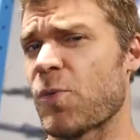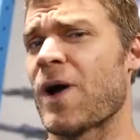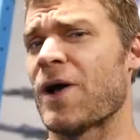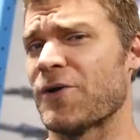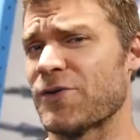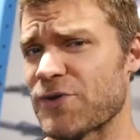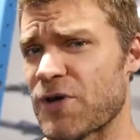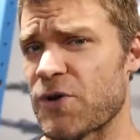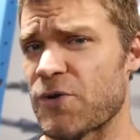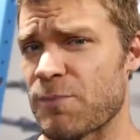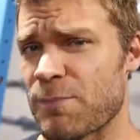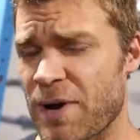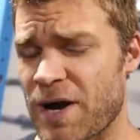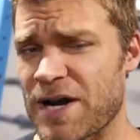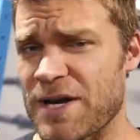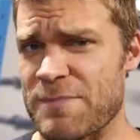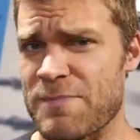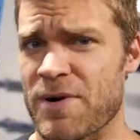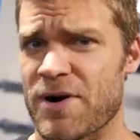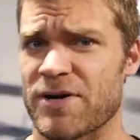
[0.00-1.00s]
well-known
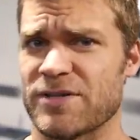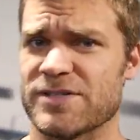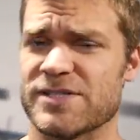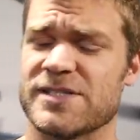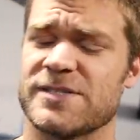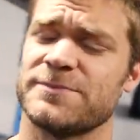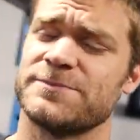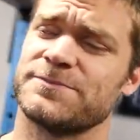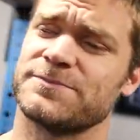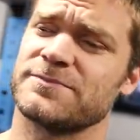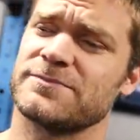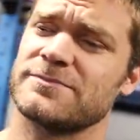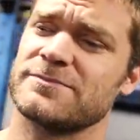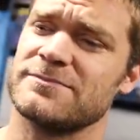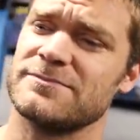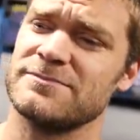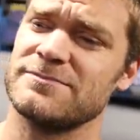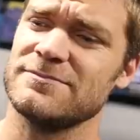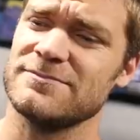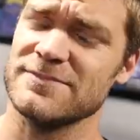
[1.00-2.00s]
body parts
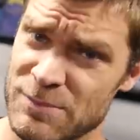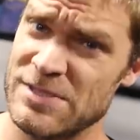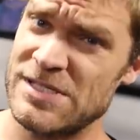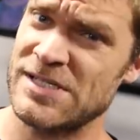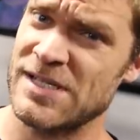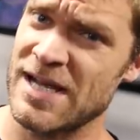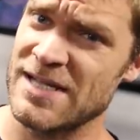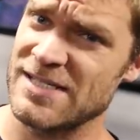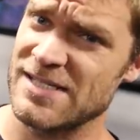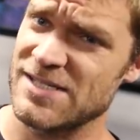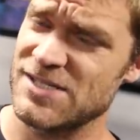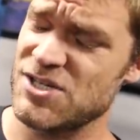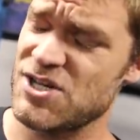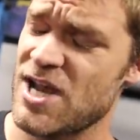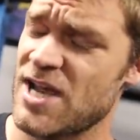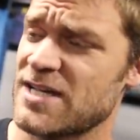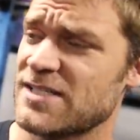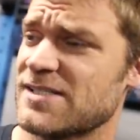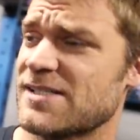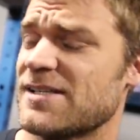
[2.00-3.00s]
besides his
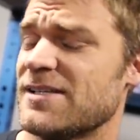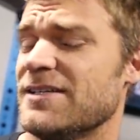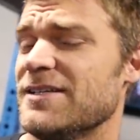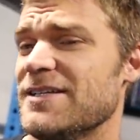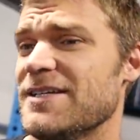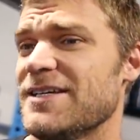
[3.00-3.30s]
chest.